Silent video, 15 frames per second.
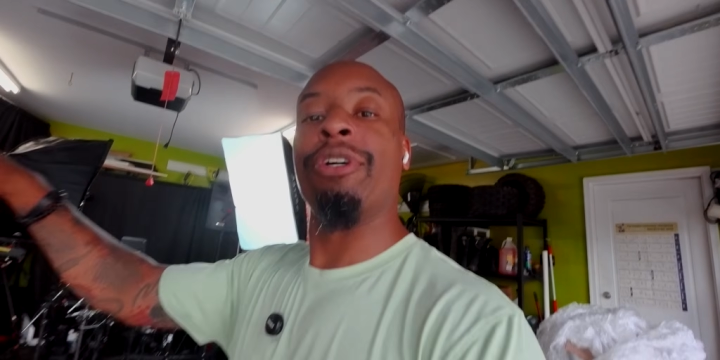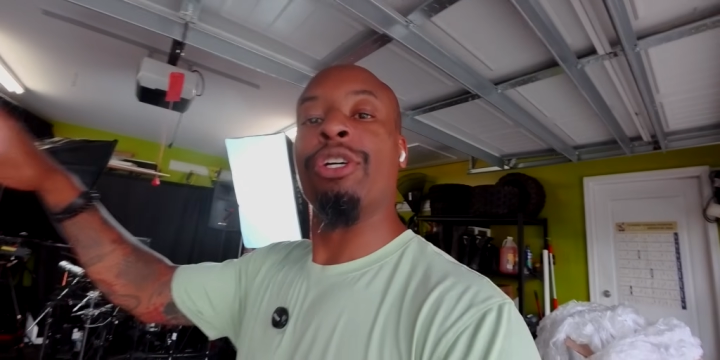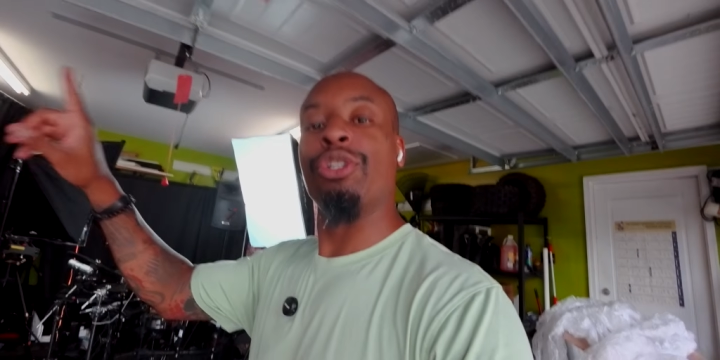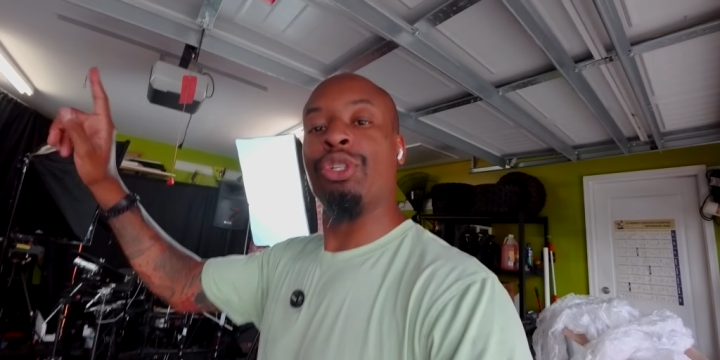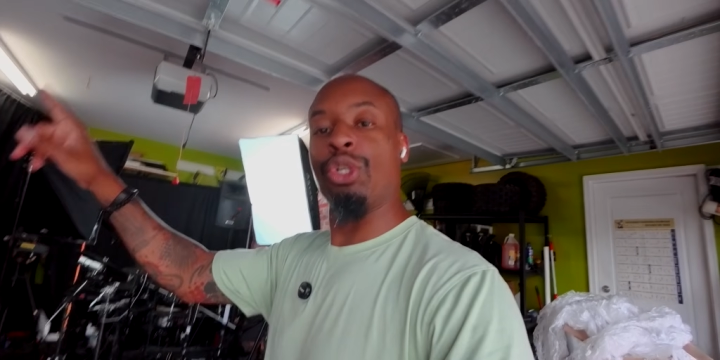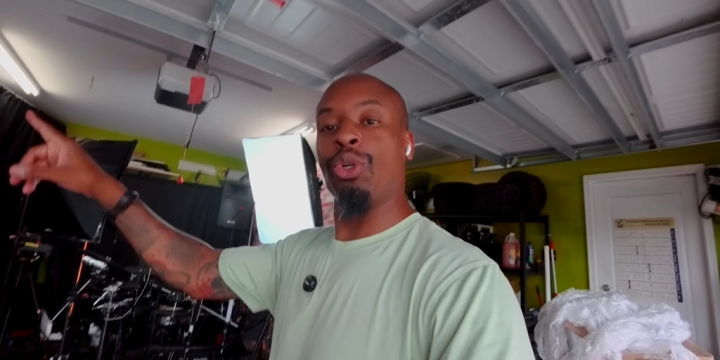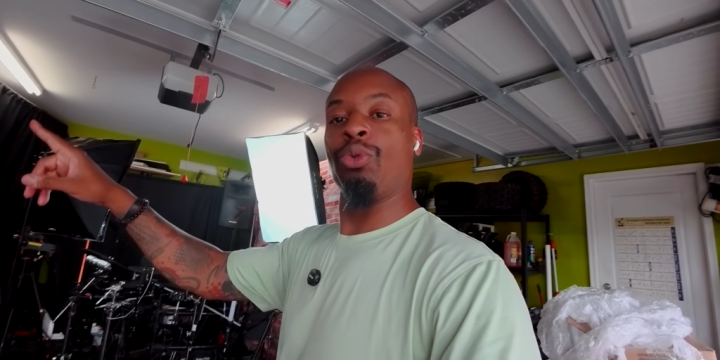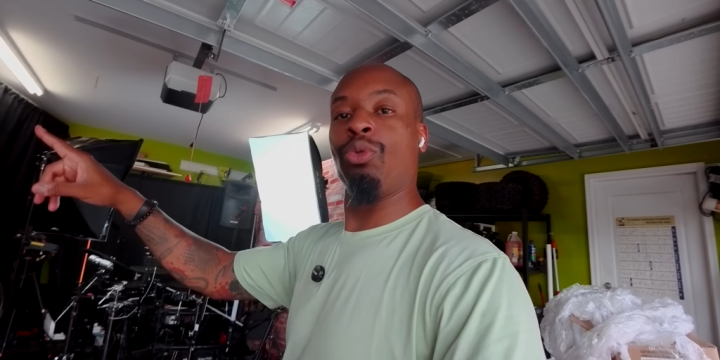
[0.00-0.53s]

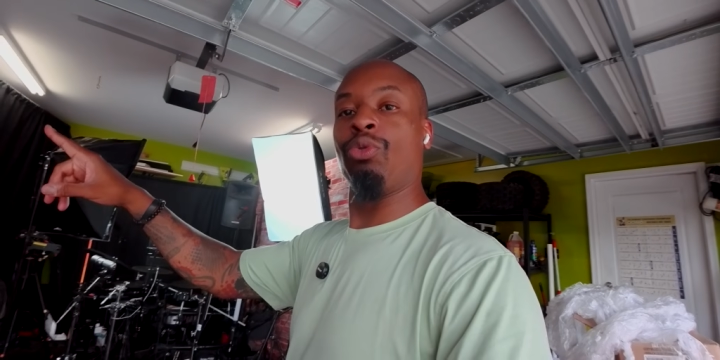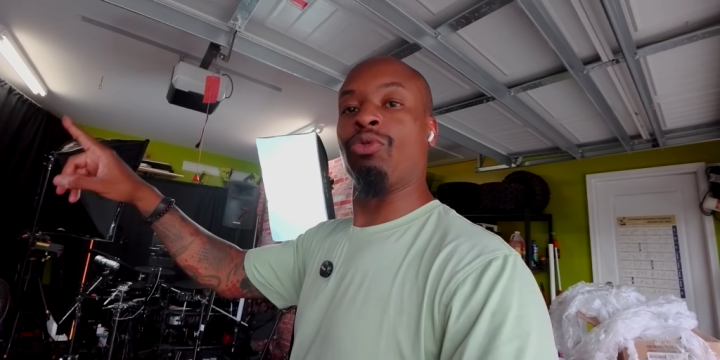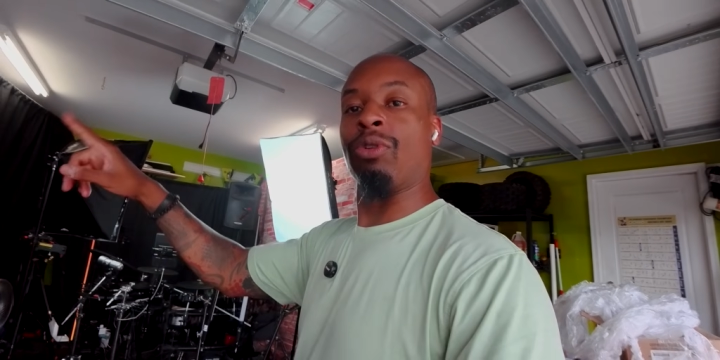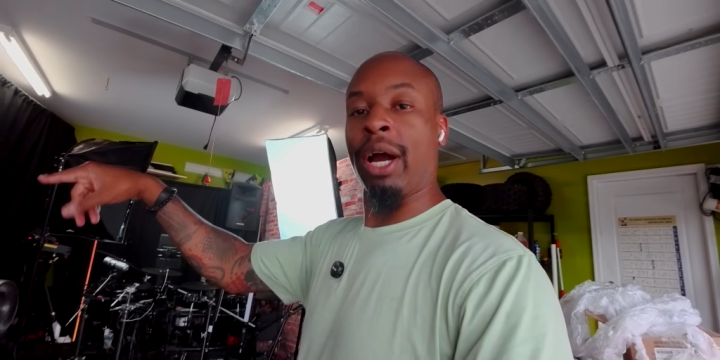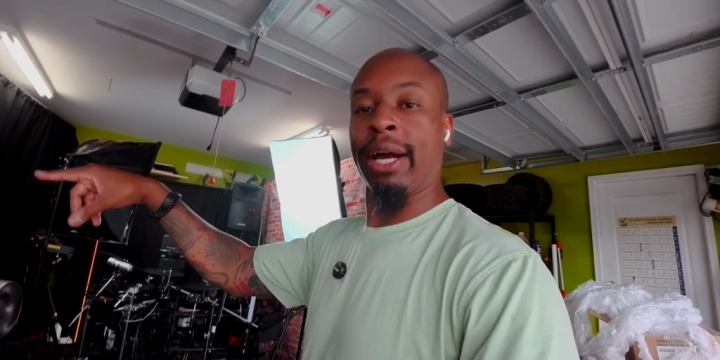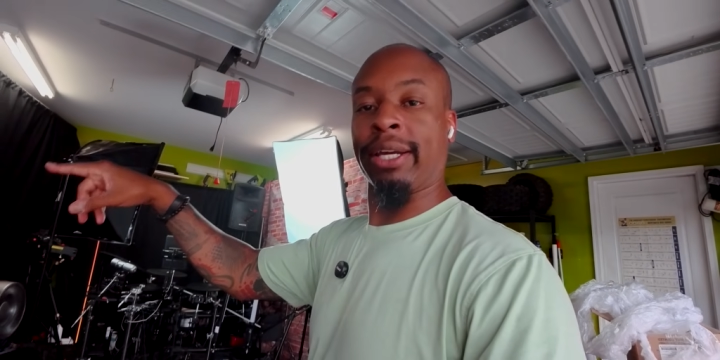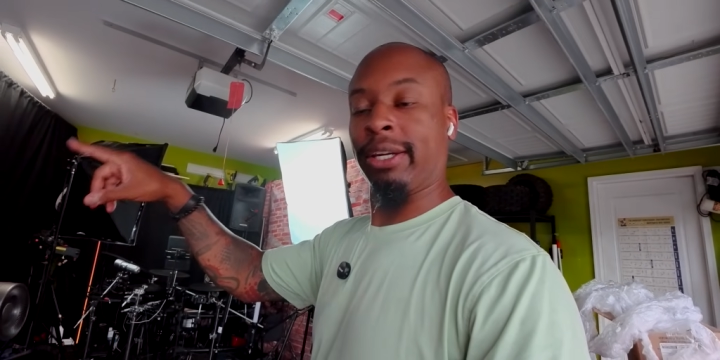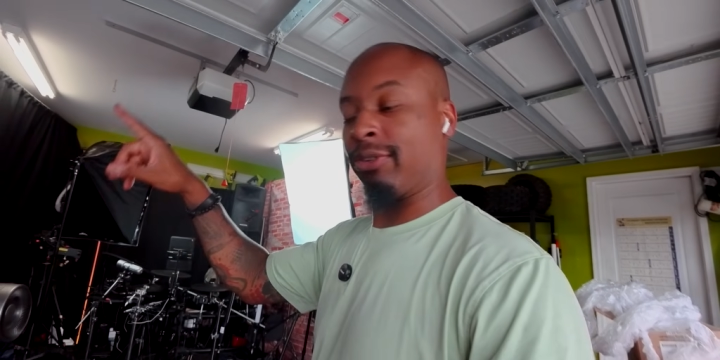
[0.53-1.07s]
to
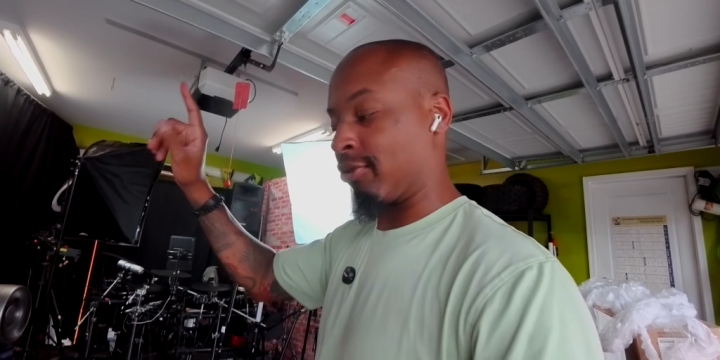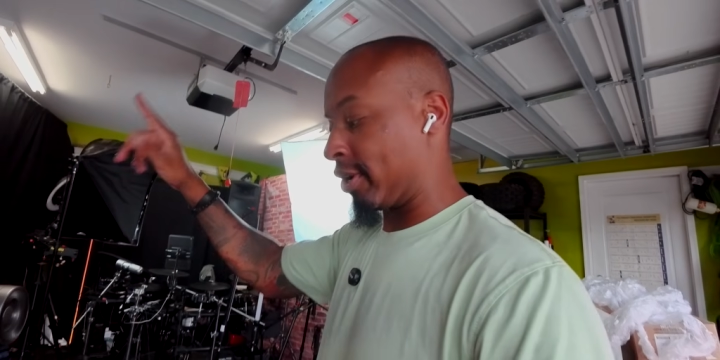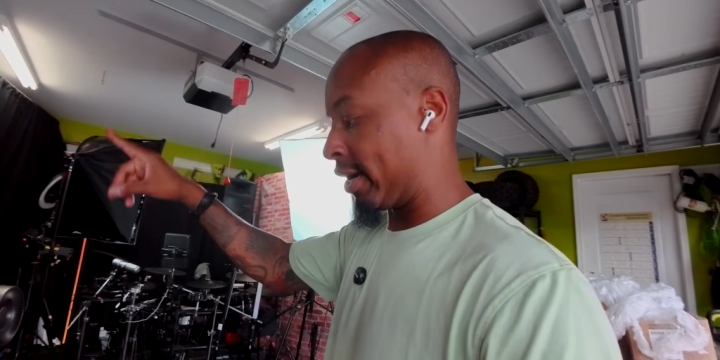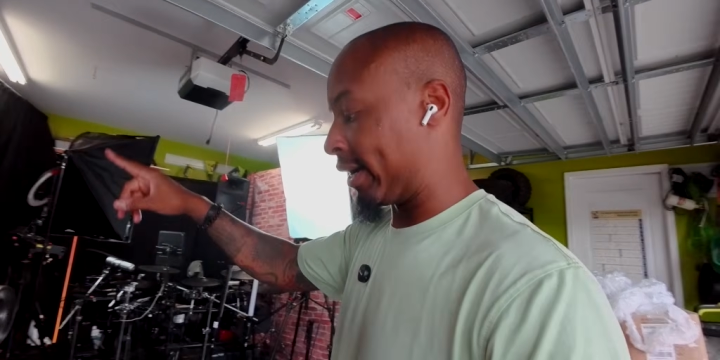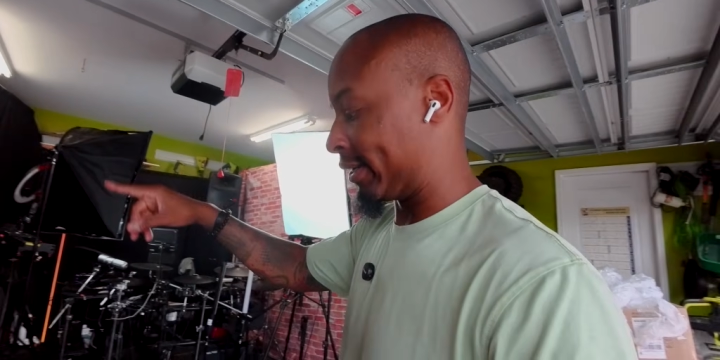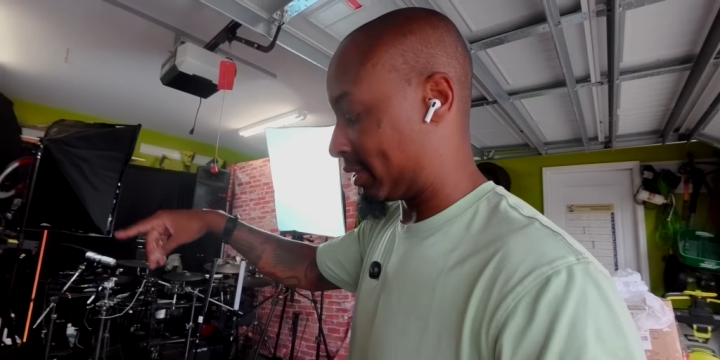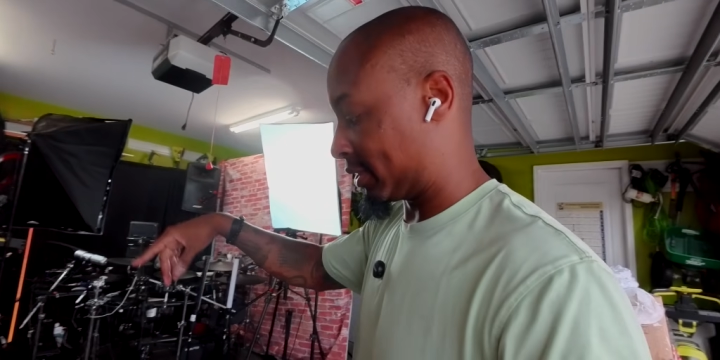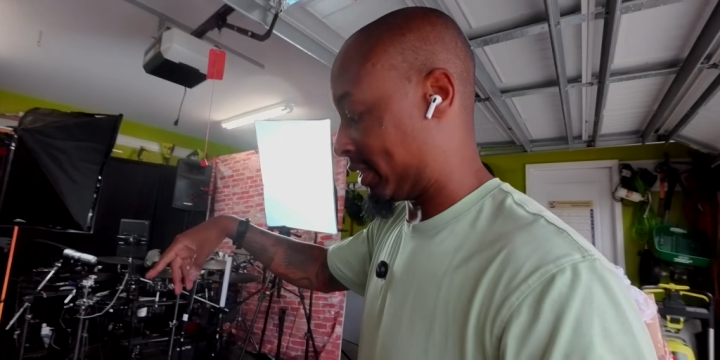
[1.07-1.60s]
Rocket Run
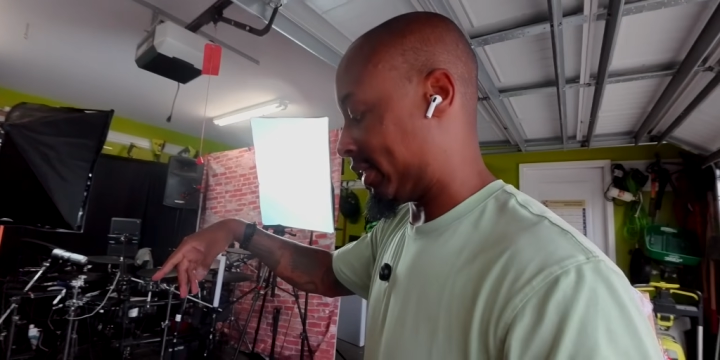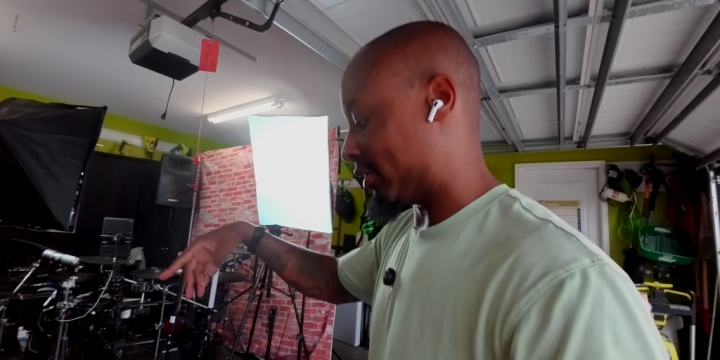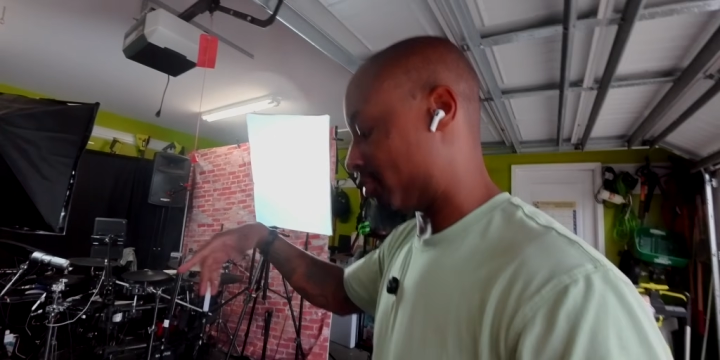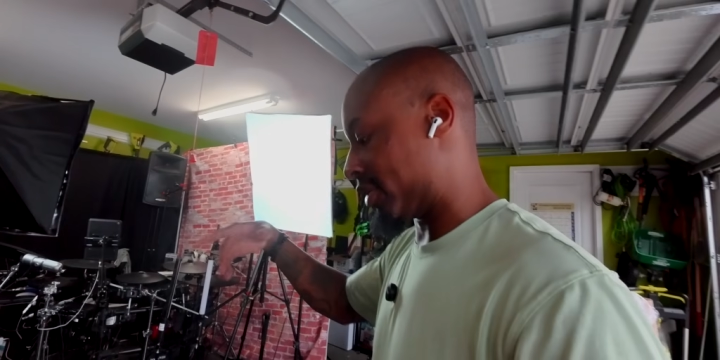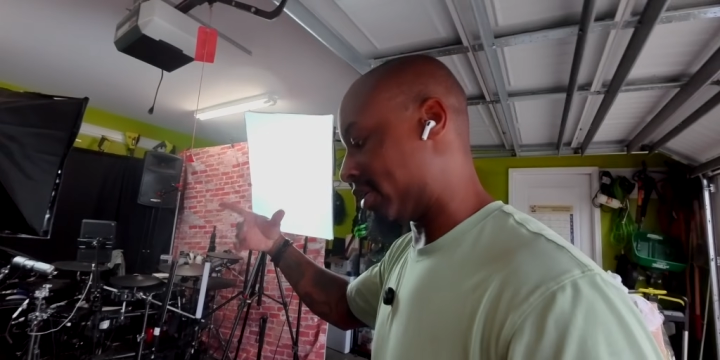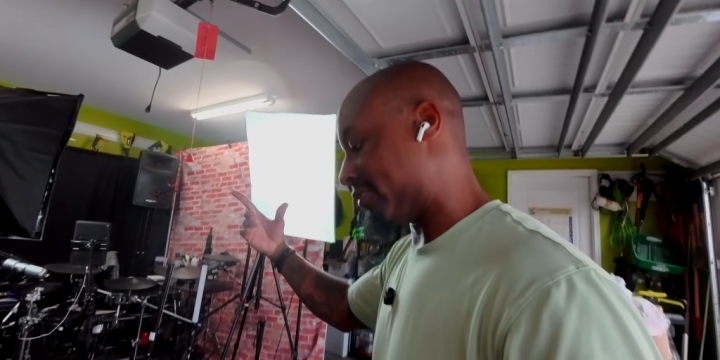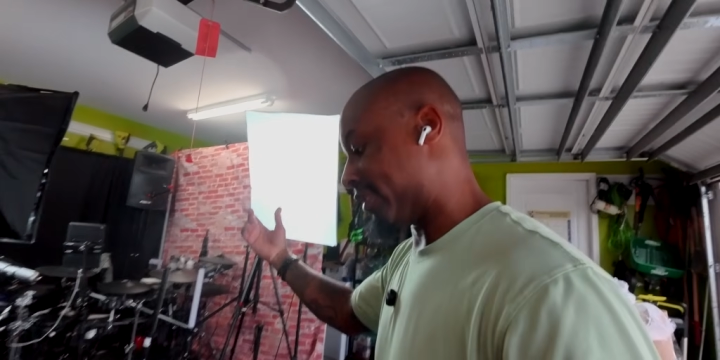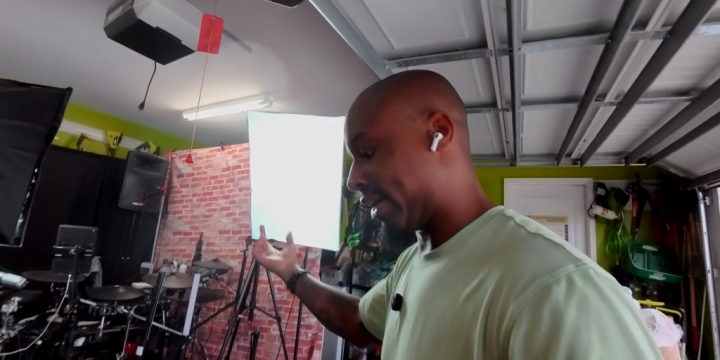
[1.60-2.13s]
to get
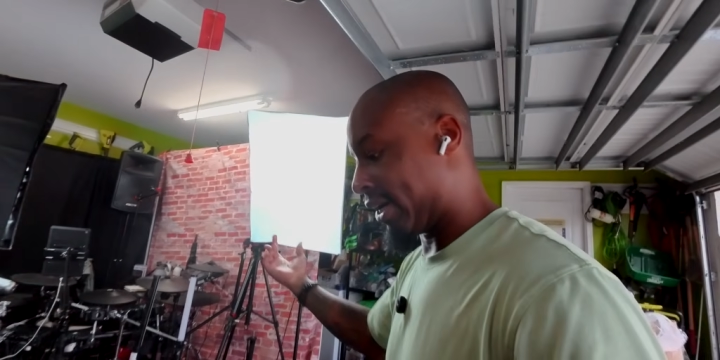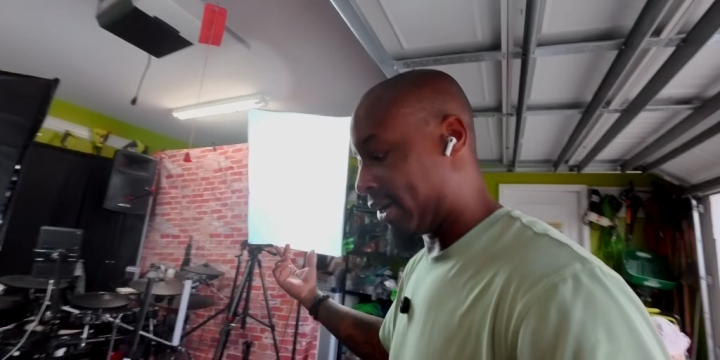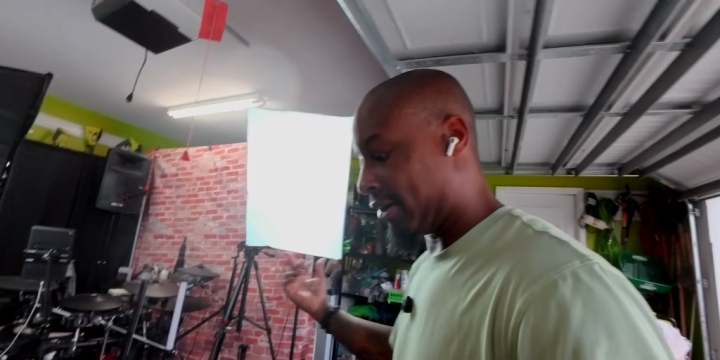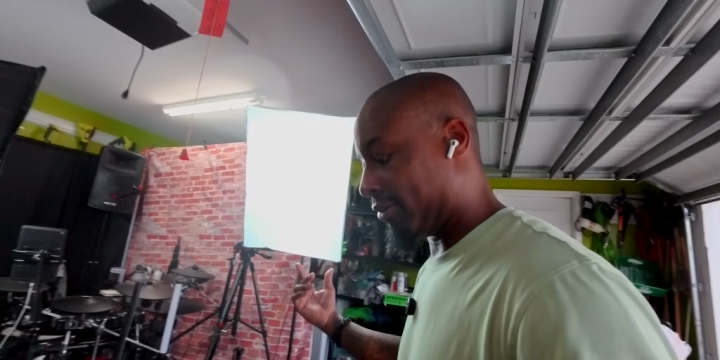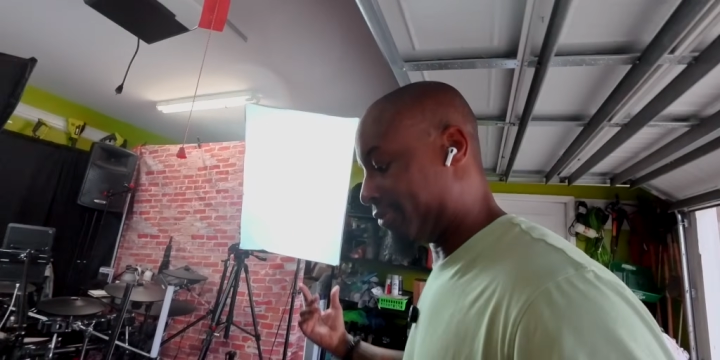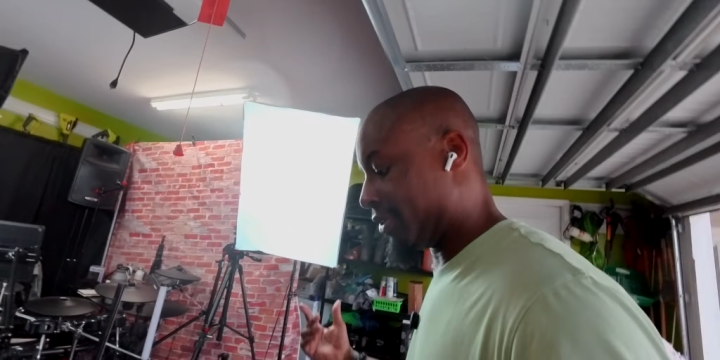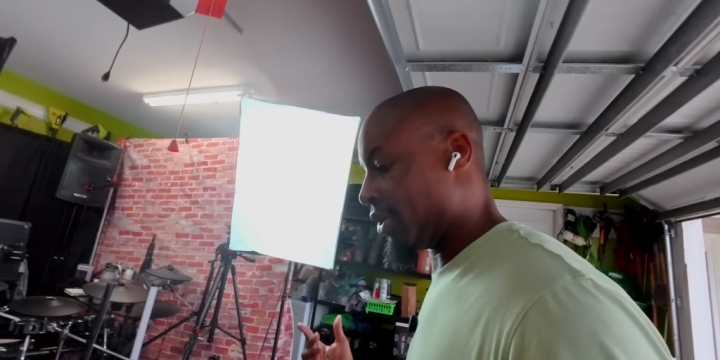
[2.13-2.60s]
revalved